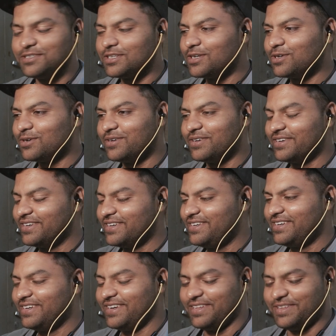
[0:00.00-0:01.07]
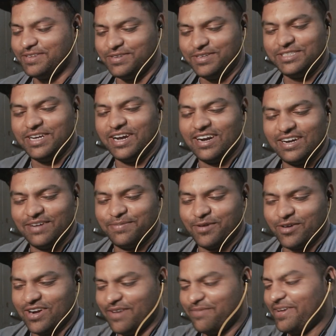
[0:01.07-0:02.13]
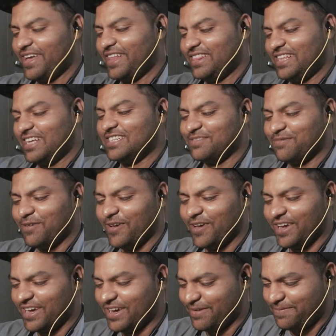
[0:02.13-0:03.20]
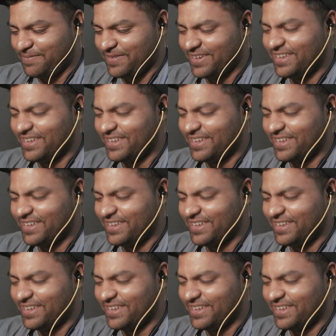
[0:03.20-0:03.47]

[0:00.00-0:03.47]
a boost sure. right now. Children programming and things blowing up.